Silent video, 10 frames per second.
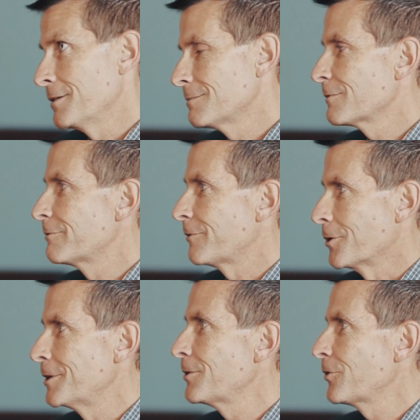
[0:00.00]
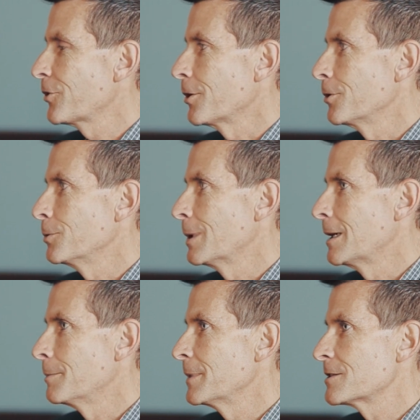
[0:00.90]
it foreign,
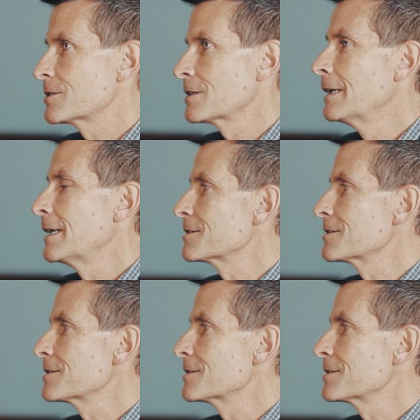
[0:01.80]
so its